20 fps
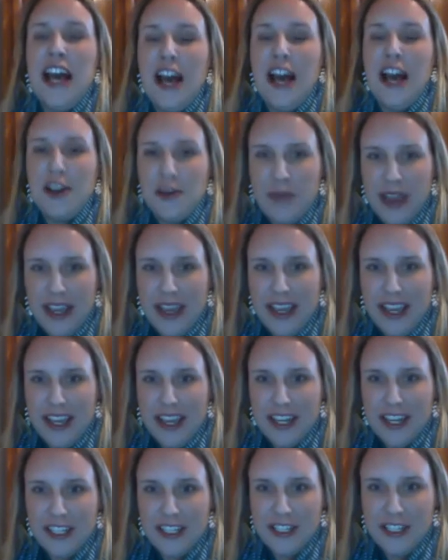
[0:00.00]
how to make
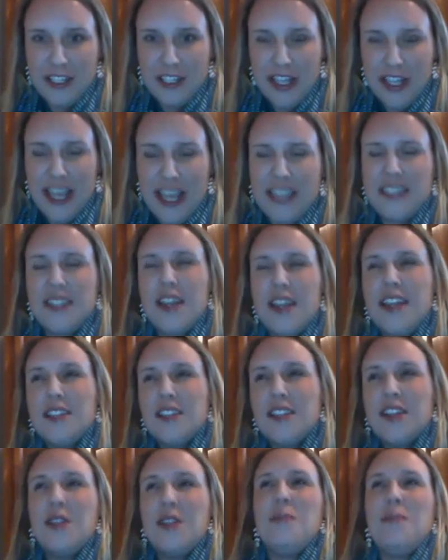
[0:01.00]
it
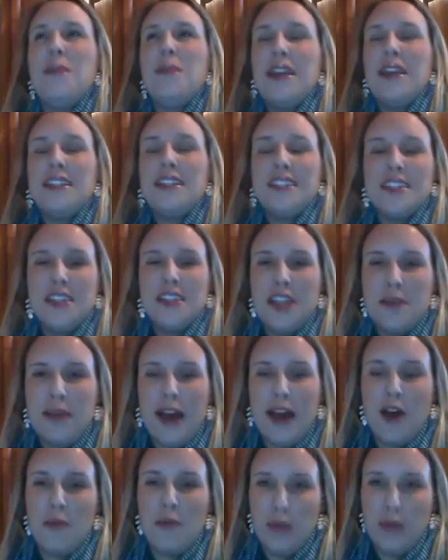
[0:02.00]
is going to be basically
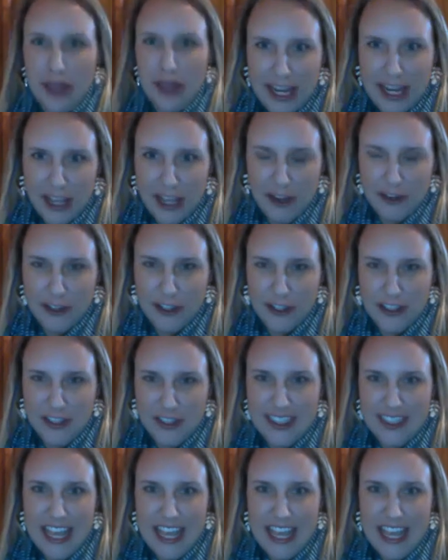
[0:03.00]
about millennials